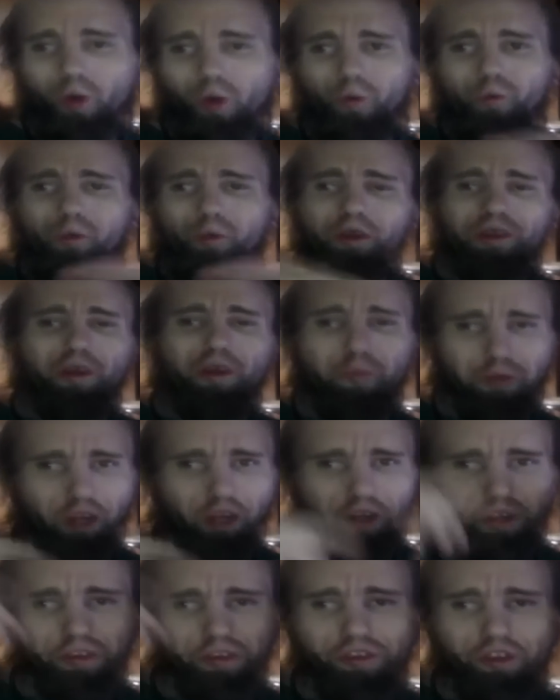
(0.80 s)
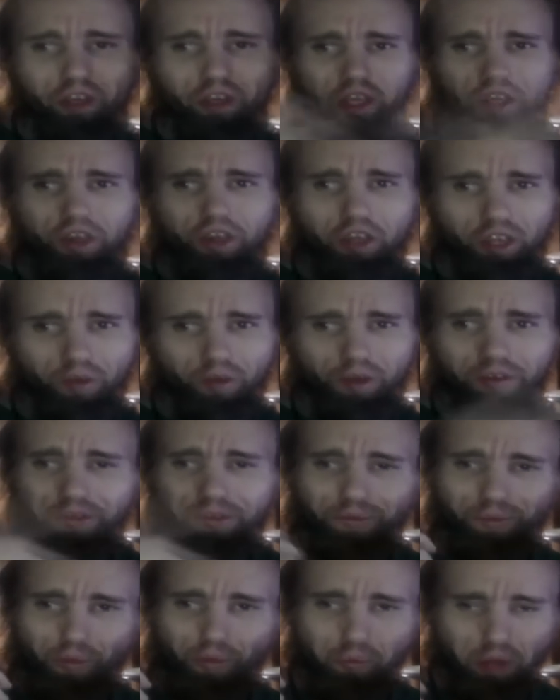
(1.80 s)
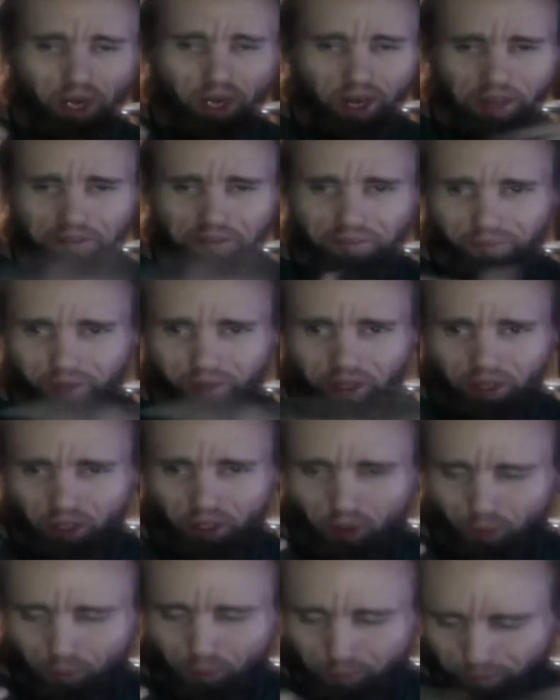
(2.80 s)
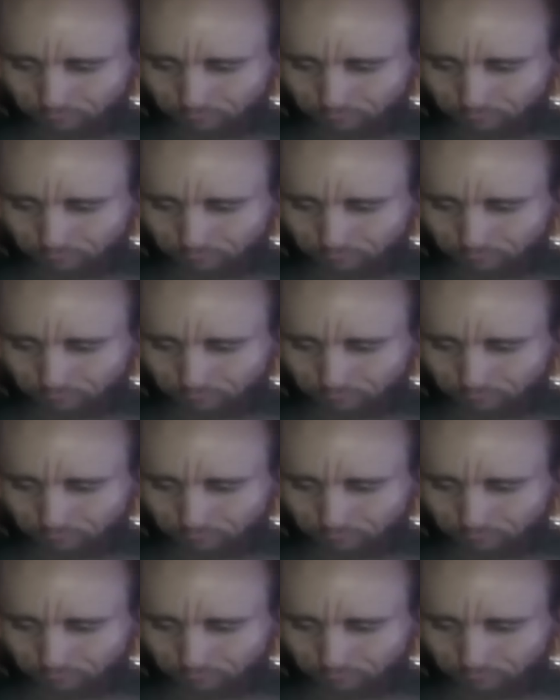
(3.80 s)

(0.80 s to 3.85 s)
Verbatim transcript: What's up, y'all? This is a continuation from my last video.